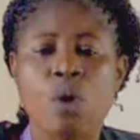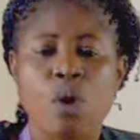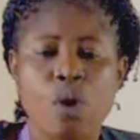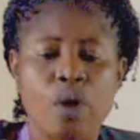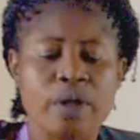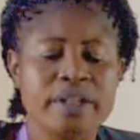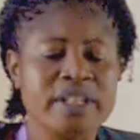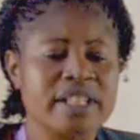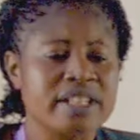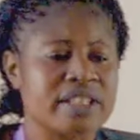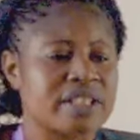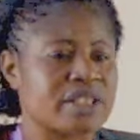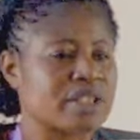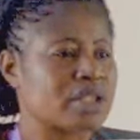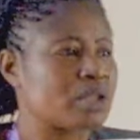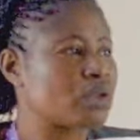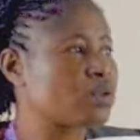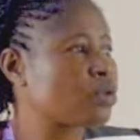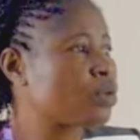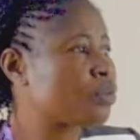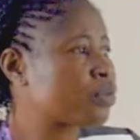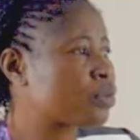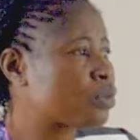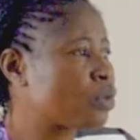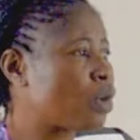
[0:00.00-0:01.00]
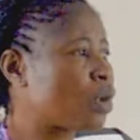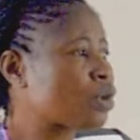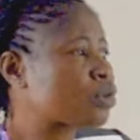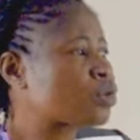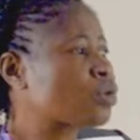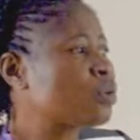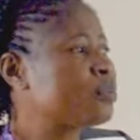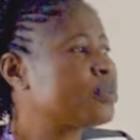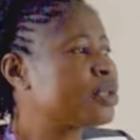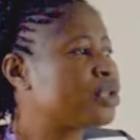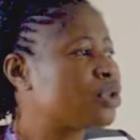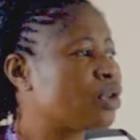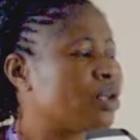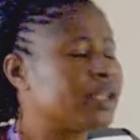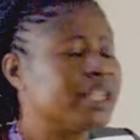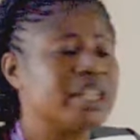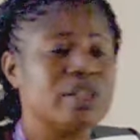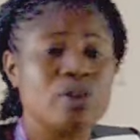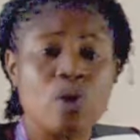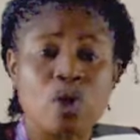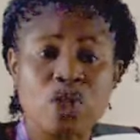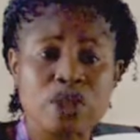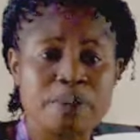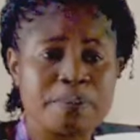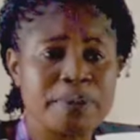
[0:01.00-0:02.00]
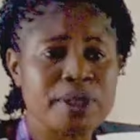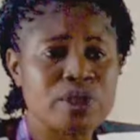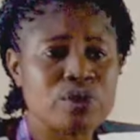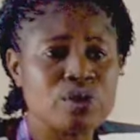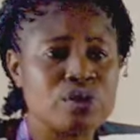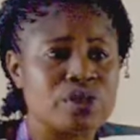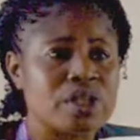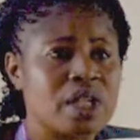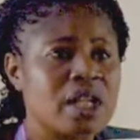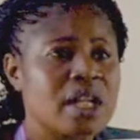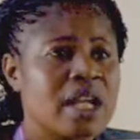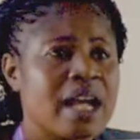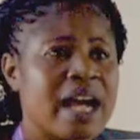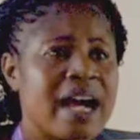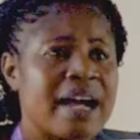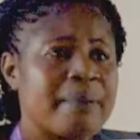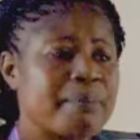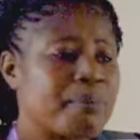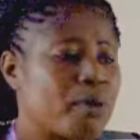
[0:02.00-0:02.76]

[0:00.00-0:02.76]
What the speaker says: audits should also be done in hospitals,